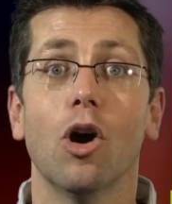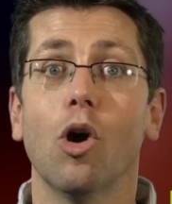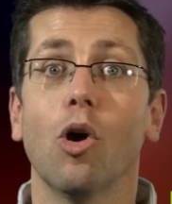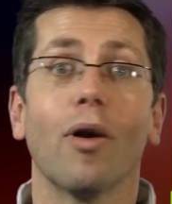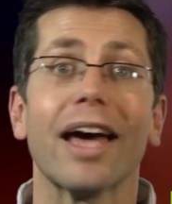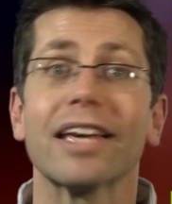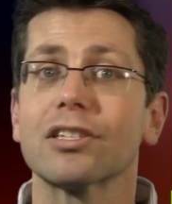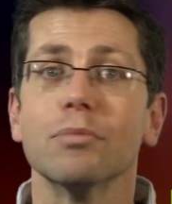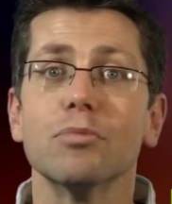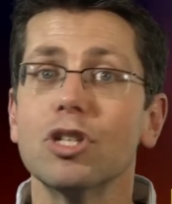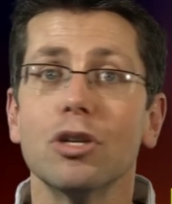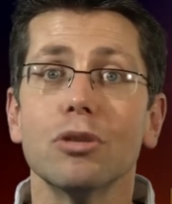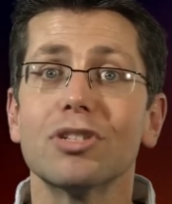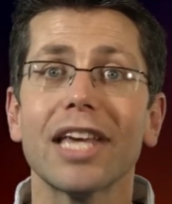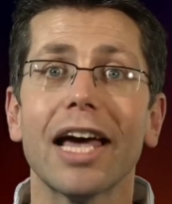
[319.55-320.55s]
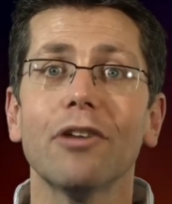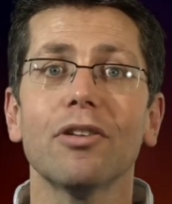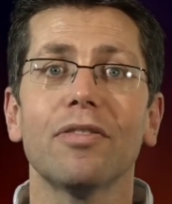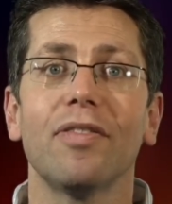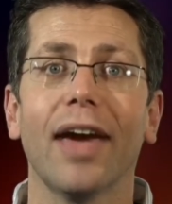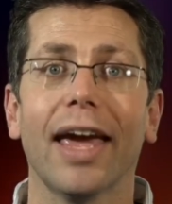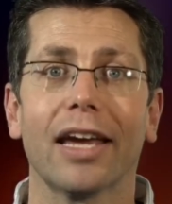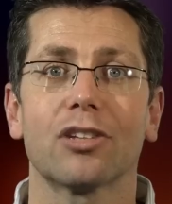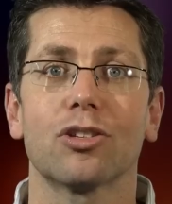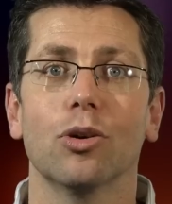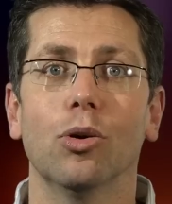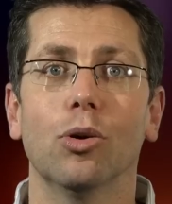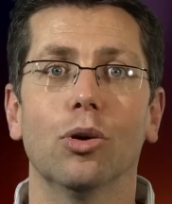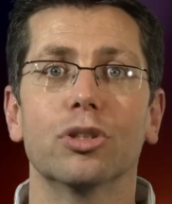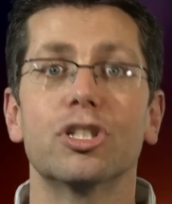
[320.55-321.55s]
Or ask them to do sound effects
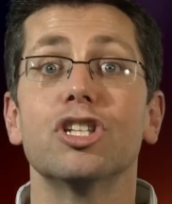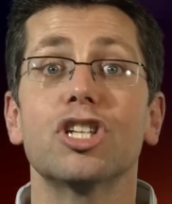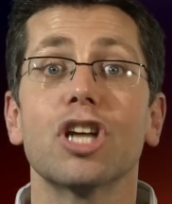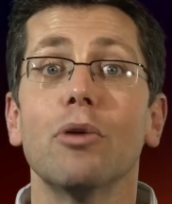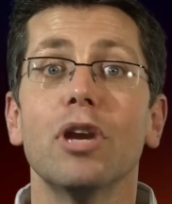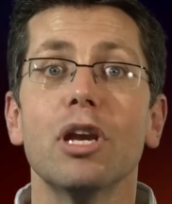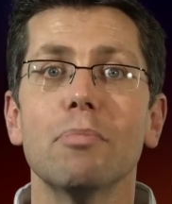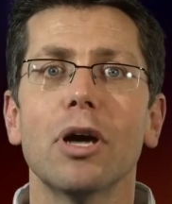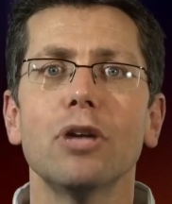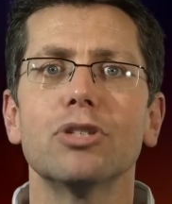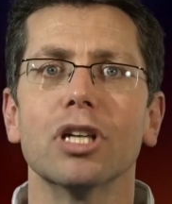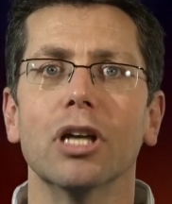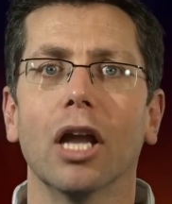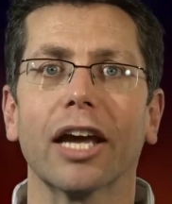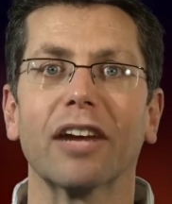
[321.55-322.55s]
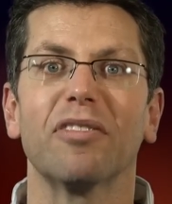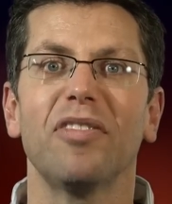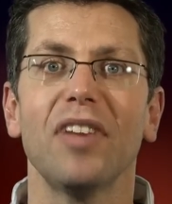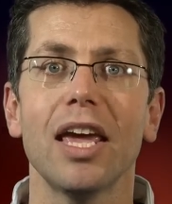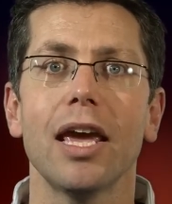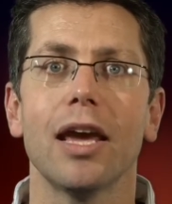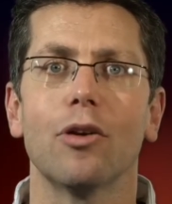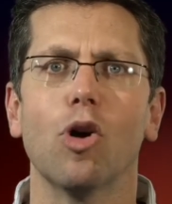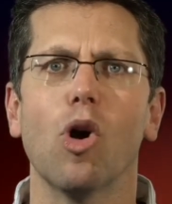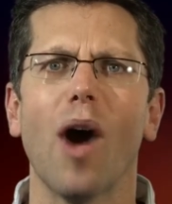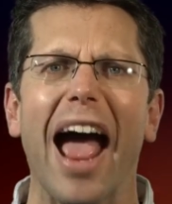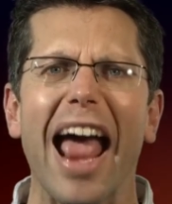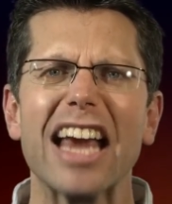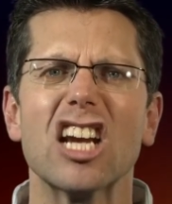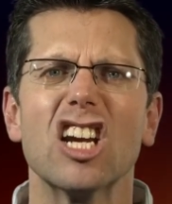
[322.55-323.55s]
or to show an emotion like fear
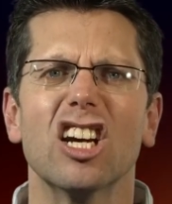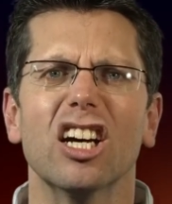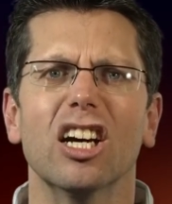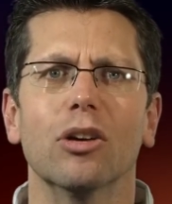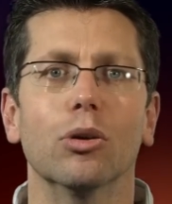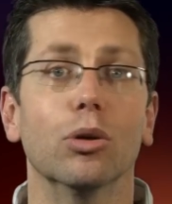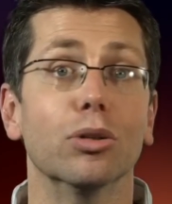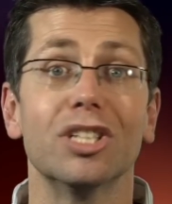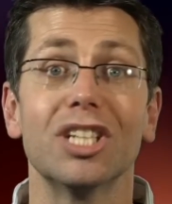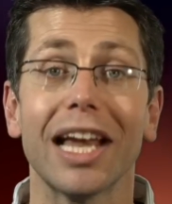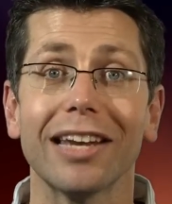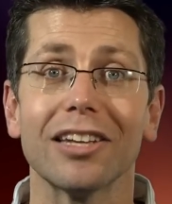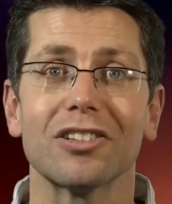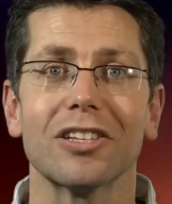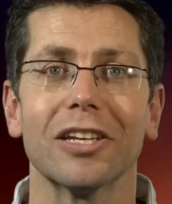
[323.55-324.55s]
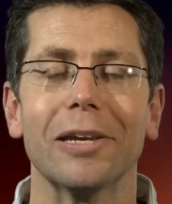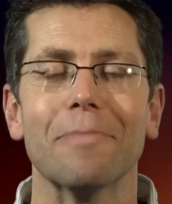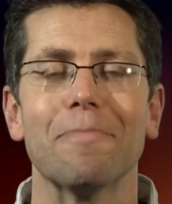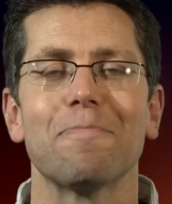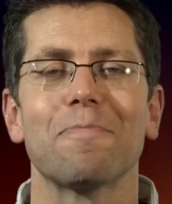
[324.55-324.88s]
or anger or jealousy.